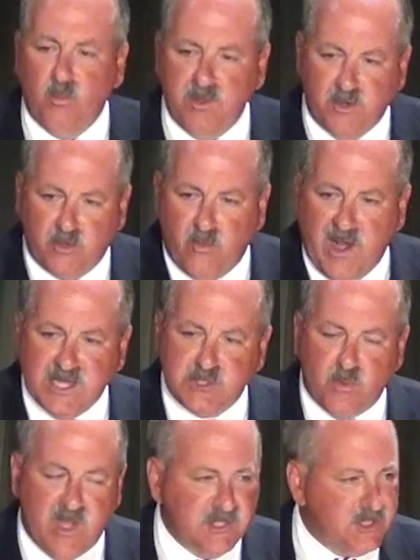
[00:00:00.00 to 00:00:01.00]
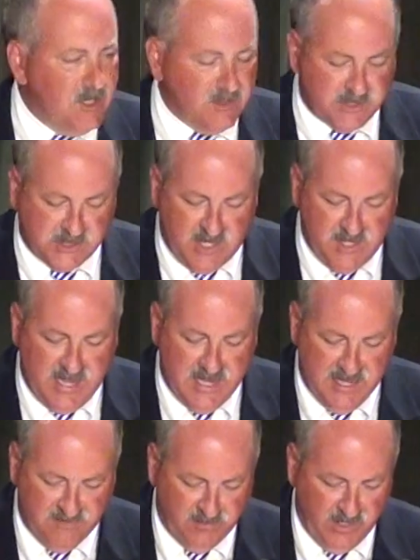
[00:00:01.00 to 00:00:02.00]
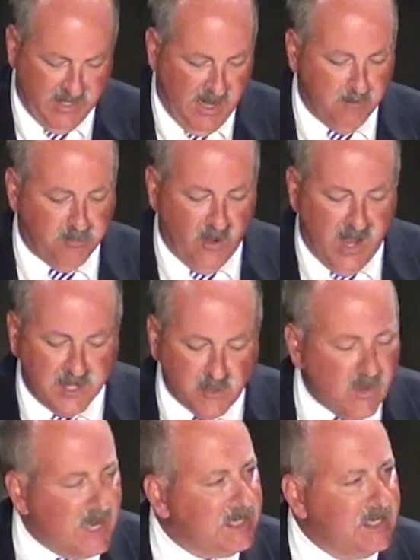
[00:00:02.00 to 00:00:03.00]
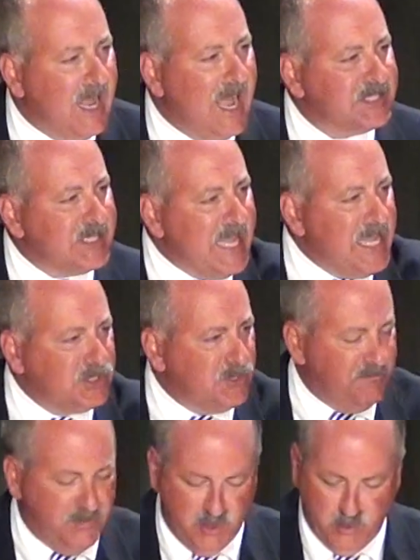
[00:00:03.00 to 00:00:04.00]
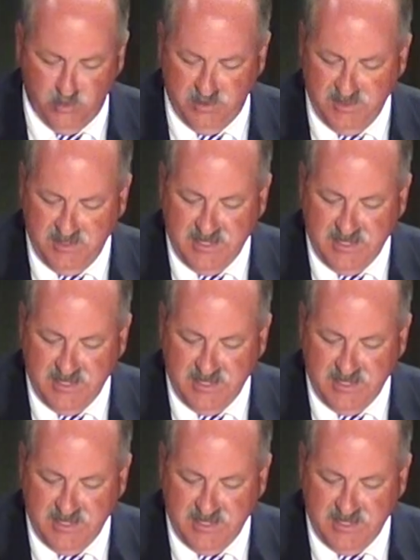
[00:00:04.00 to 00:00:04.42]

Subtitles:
with your graduation on Sunday evening, I'm proud to recognize each of you